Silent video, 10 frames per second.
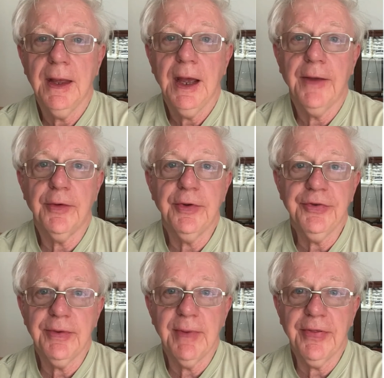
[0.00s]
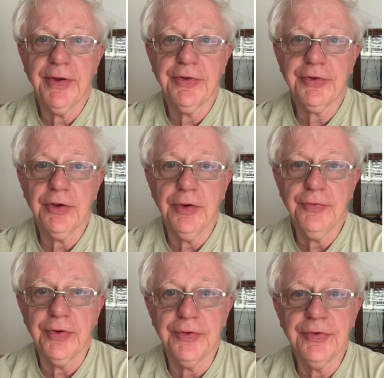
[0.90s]
And the recent Methodist
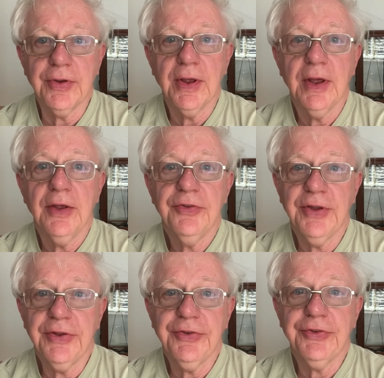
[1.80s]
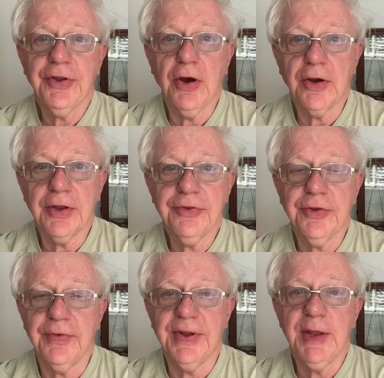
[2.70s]
Conference sets targets
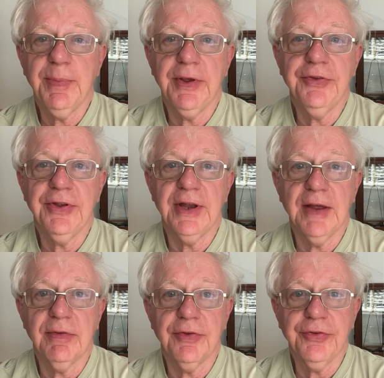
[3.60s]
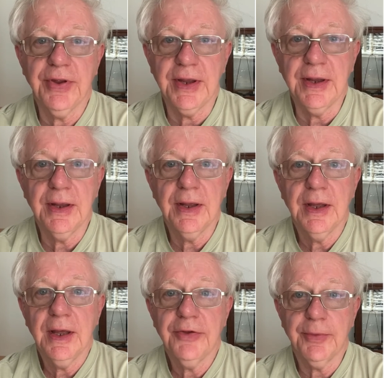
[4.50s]
of an EPC level C
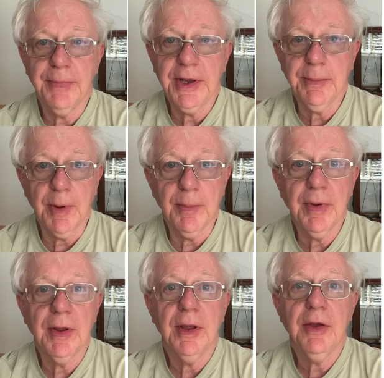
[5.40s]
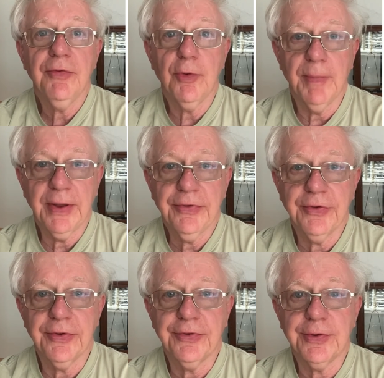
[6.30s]
as a minimum for
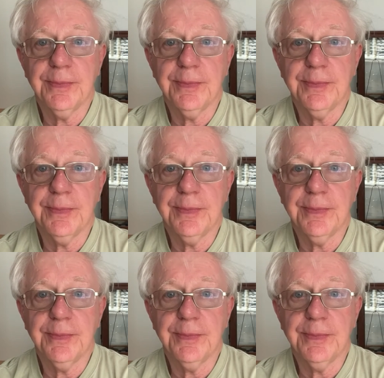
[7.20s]
Manses.